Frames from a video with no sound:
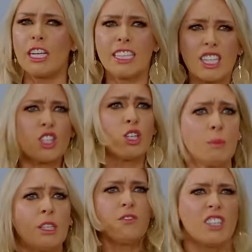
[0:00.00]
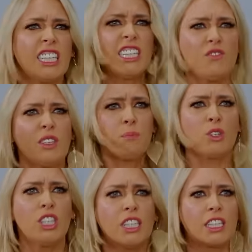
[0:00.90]
he has to cut me off on every
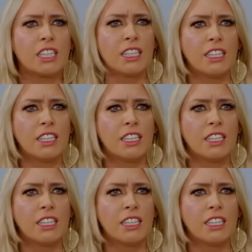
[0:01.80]
point.